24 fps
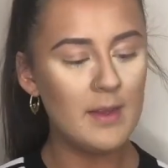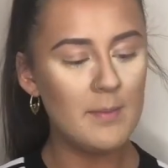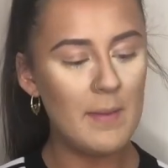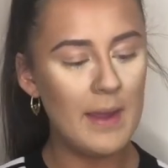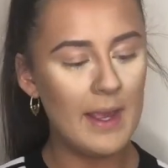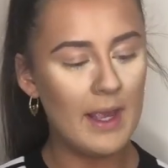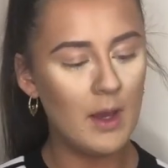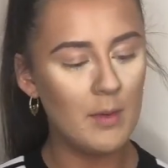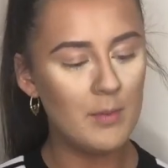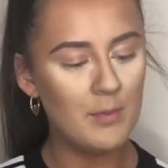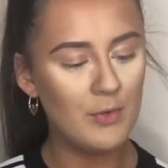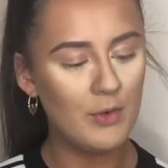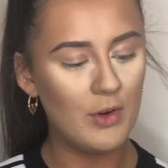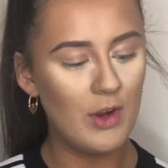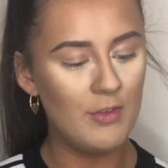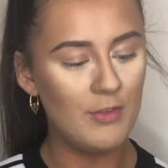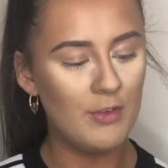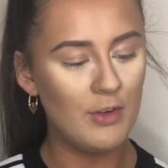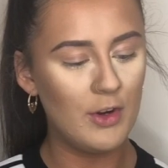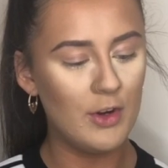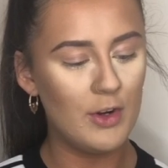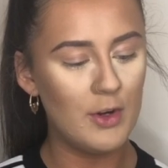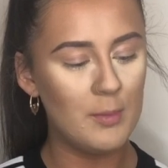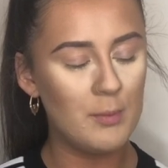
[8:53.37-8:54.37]
the Makeup
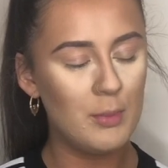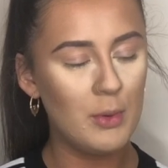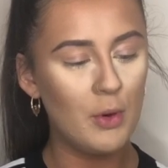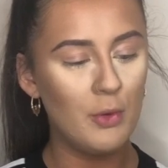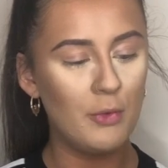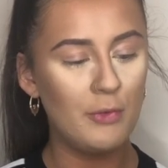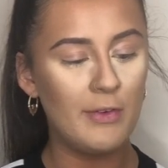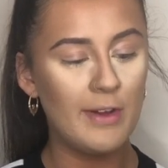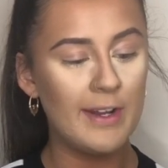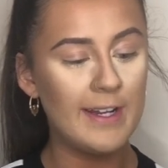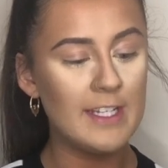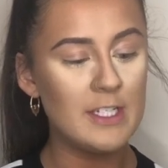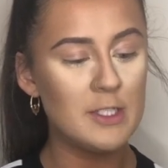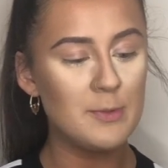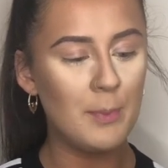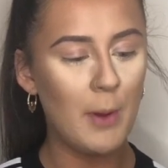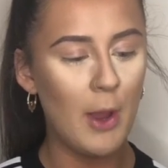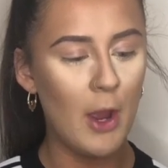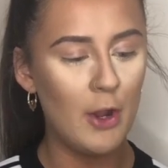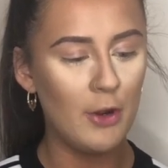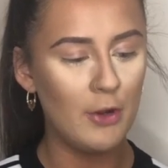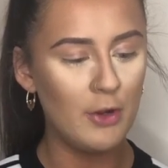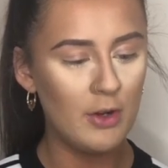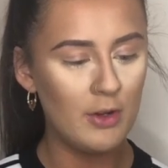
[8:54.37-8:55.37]
Forever Pro Finish
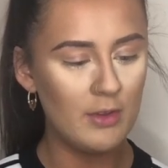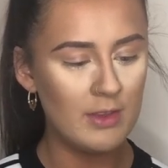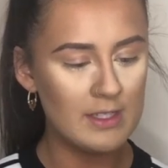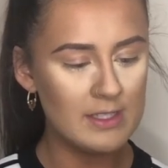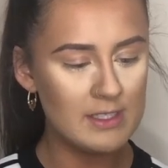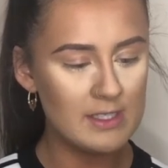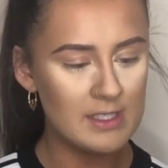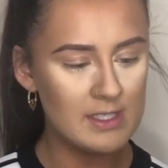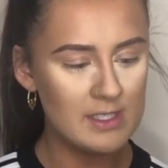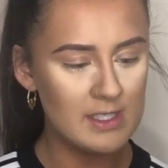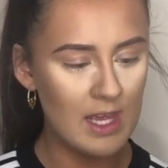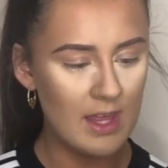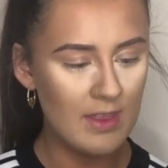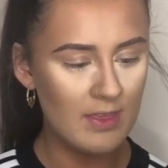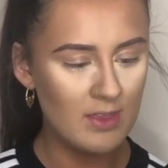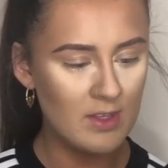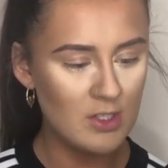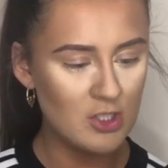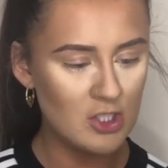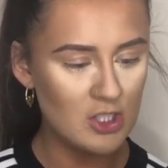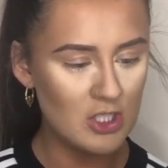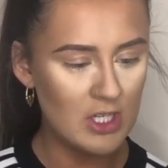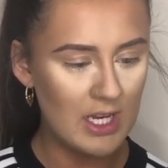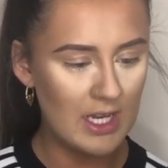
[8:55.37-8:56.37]
powder. This is in the
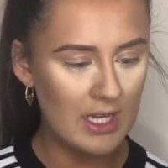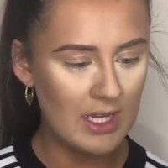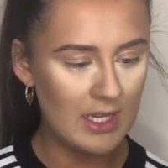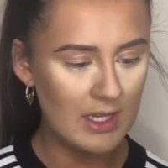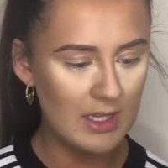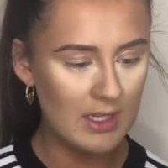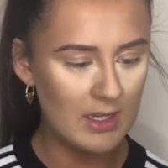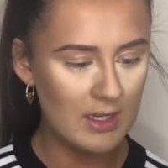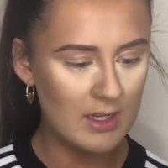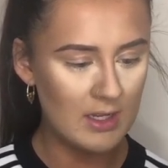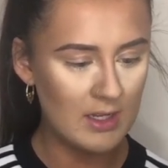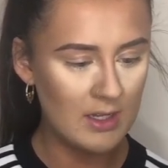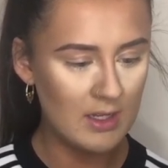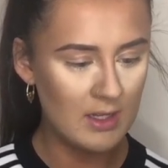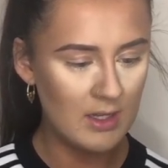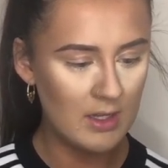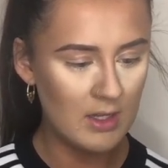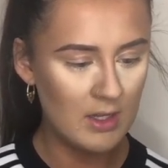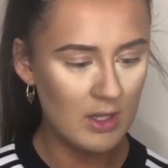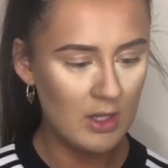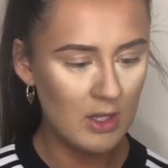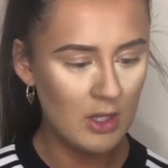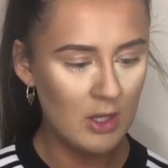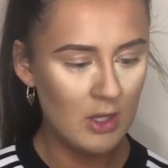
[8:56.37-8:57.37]
shade
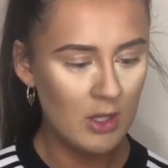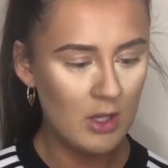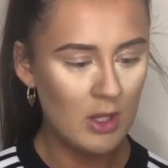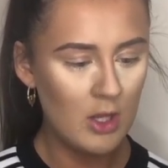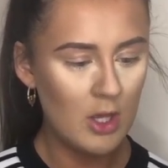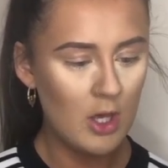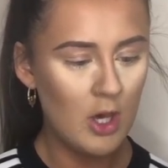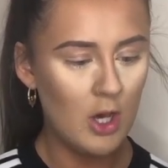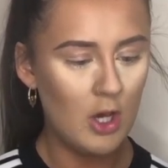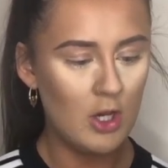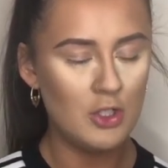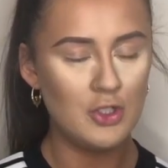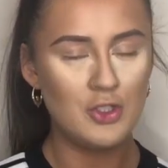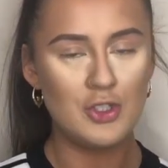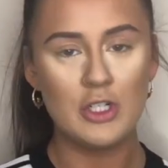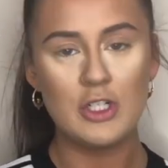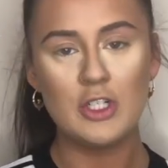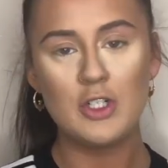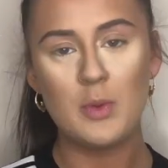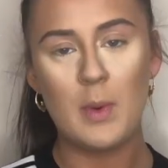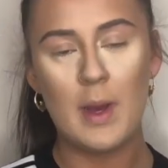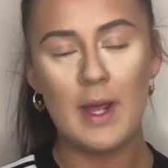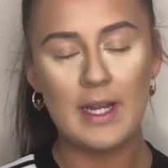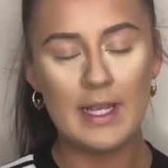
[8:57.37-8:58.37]

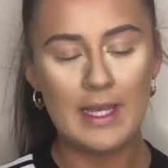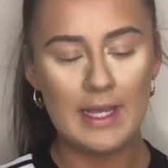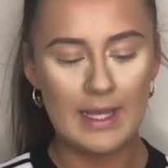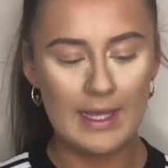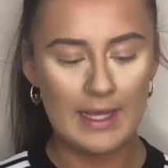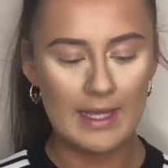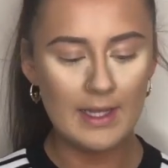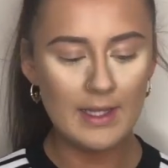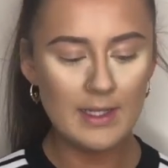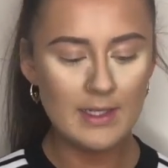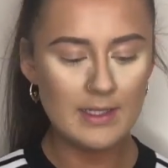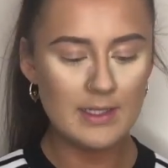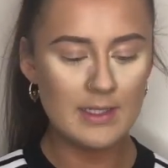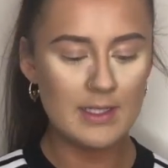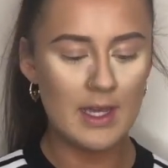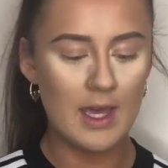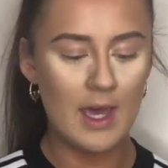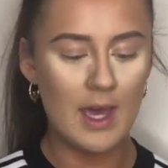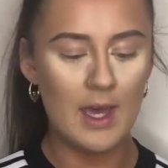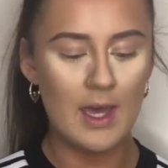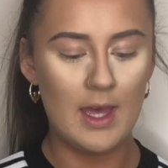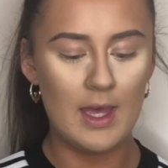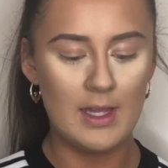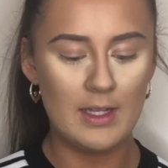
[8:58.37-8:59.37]

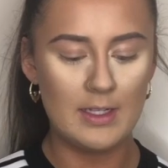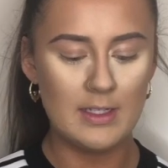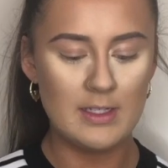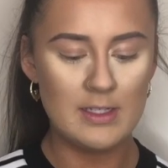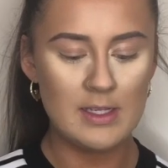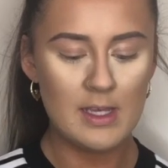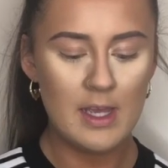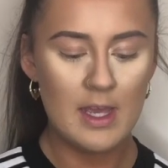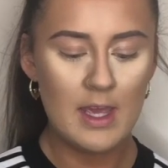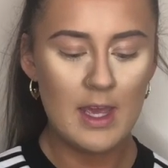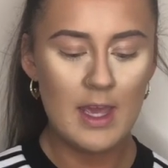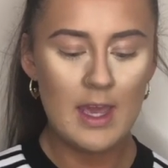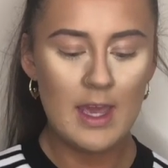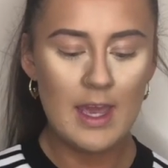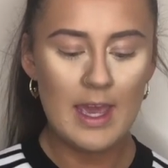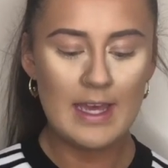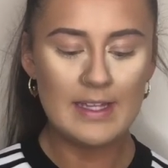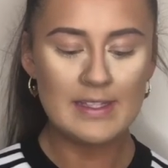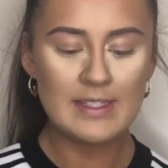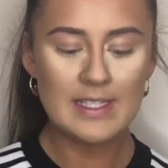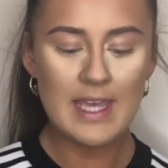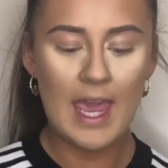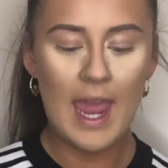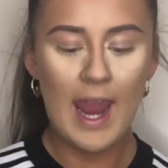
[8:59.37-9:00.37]
128, and
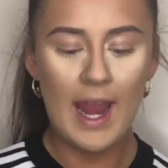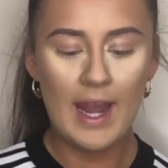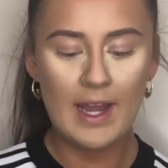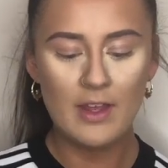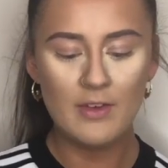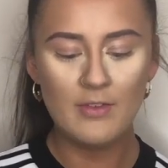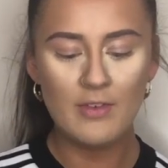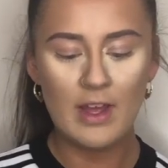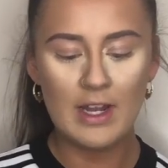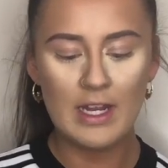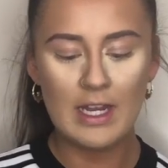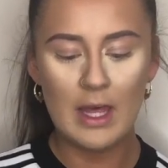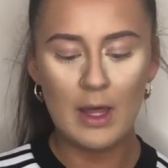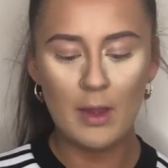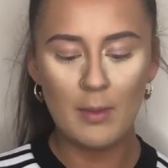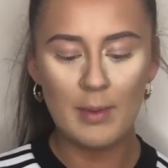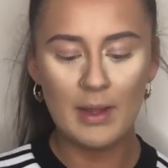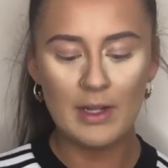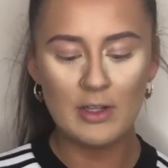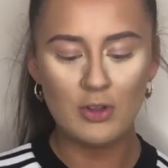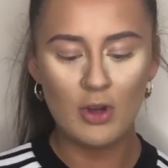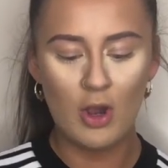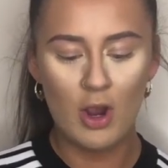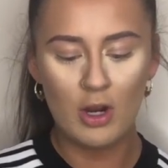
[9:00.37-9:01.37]
it's kind of a little
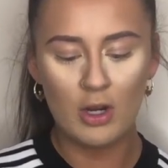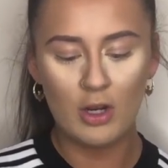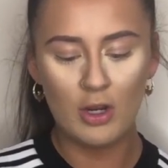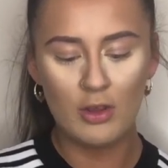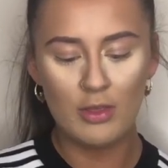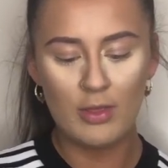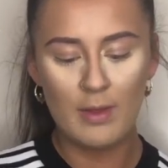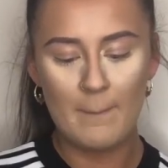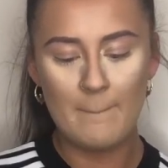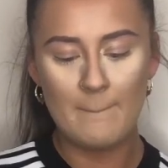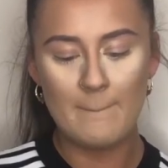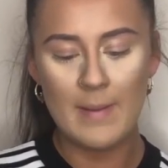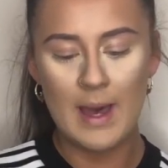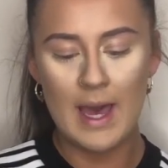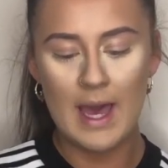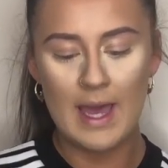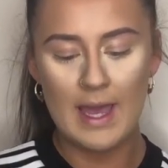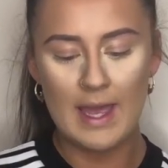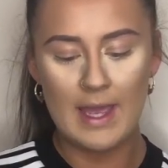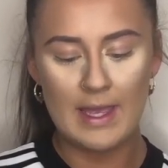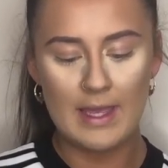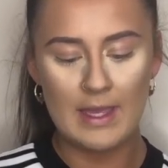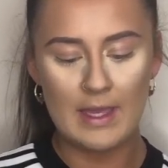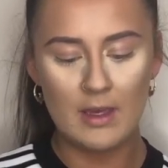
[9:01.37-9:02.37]
bit darker than
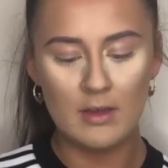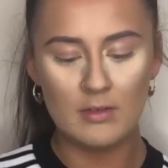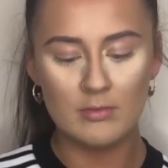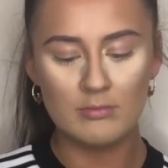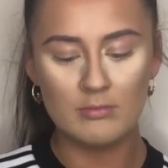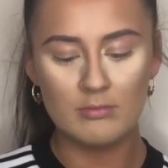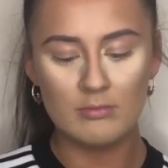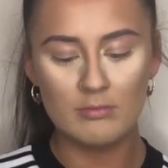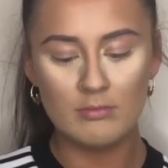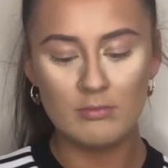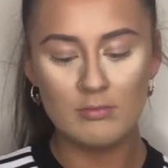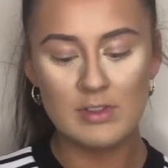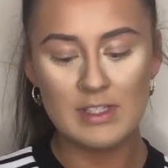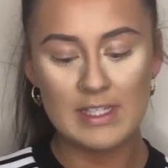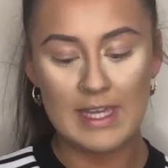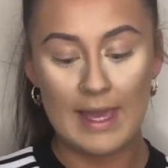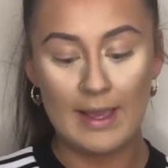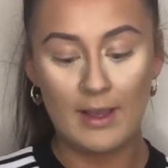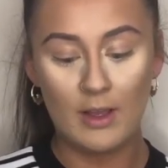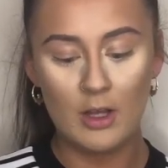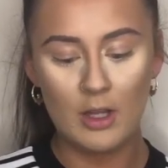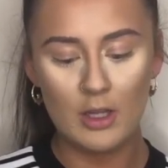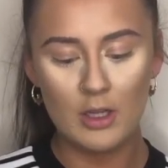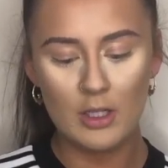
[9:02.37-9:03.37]
my
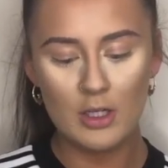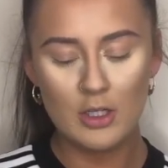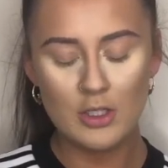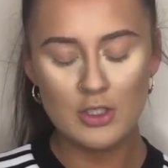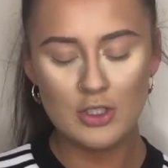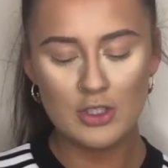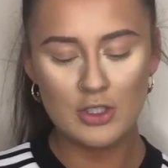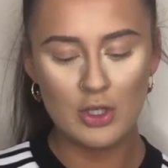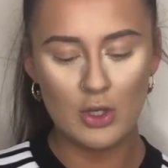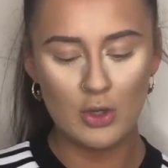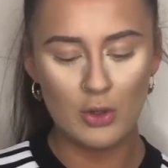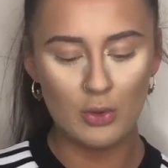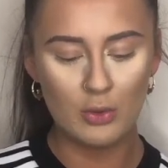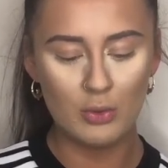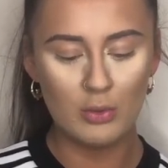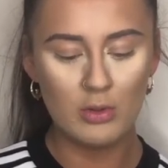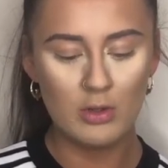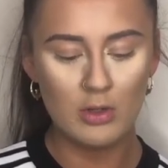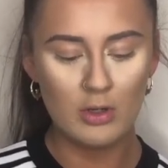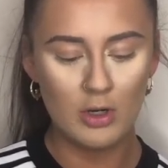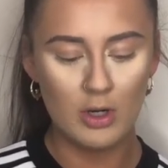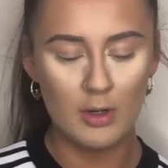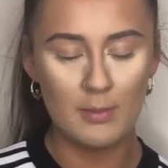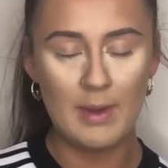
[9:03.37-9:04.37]
skin colour,
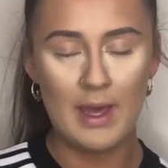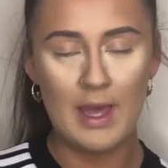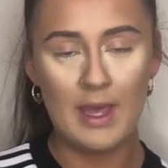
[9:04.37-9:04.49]
or